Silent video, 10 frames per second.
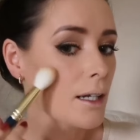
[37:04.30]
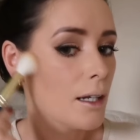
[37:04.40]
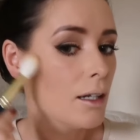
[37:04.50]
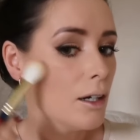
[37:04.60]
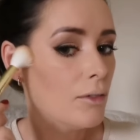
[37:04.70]
It's a
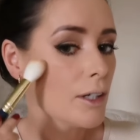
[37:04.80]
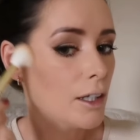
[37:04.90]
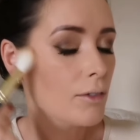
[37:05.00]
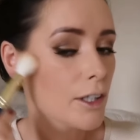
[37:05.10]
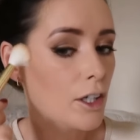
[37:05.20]
lovely,
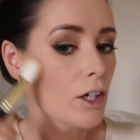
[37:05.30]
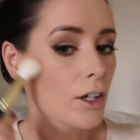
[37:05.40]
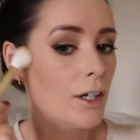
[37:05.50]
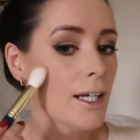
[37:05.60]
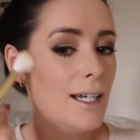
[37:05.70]
lovely
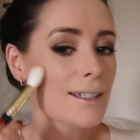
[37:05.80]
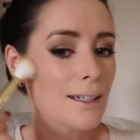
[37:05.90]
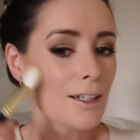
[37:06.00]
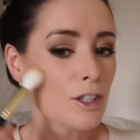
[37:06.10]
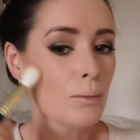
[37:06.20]
color.
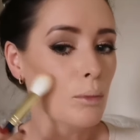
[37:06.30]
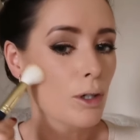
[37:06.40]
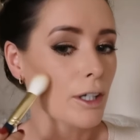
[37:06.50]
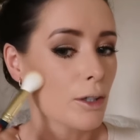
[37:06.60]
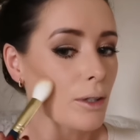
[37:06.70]
It's not too
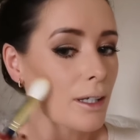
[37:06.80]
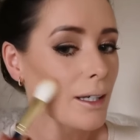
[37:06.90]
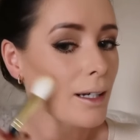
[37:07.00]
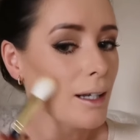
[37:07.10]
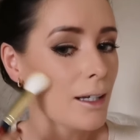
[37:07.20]
mucky. You can
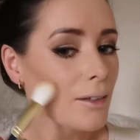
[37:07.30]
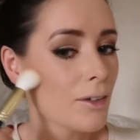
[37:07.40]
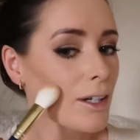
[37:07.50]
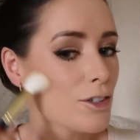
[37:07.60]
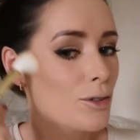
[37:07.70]
get a lot
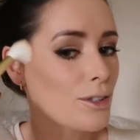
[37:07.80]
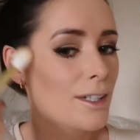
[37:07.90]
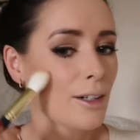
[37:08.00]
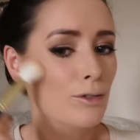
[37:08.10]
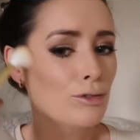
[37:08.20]
of
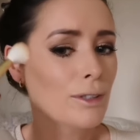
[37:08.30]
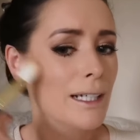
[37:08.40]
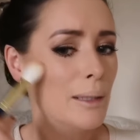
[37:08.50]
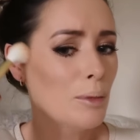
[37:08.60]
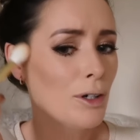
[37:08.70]
contours that are
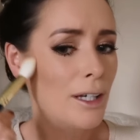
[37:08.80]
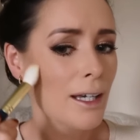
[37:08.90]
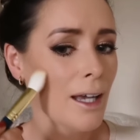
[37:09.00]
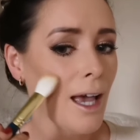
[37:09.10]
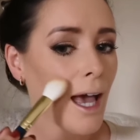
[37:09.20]
really
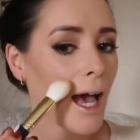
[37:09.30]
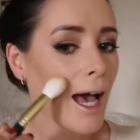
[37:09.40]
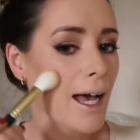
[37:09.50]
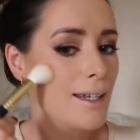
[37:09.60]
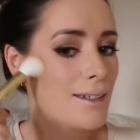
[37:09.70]
mucky
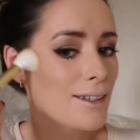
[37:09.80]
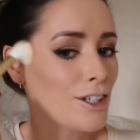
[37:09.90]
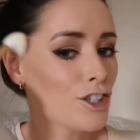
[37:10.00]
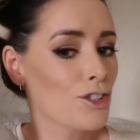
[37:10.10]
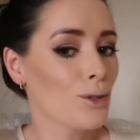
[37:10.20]
and
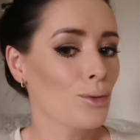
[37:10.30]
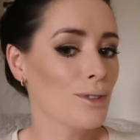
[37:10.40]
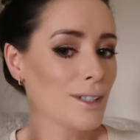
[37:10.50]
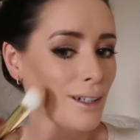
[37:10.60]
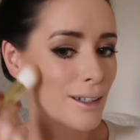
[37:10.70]
they just
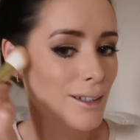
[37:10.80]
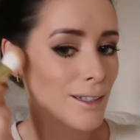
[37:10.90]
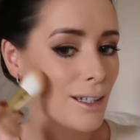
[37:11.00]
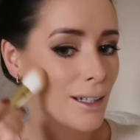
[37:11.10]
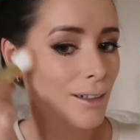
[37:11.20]
don't sit on the
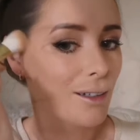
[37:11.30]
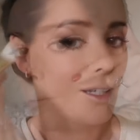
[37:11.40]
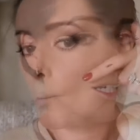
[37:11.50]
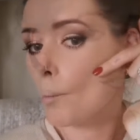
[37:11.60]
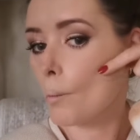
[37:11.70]
skin.
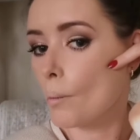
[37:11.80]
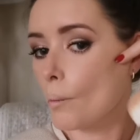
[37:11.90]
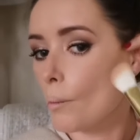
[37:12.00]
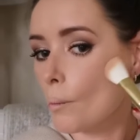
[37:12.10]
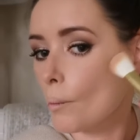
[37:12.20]
So,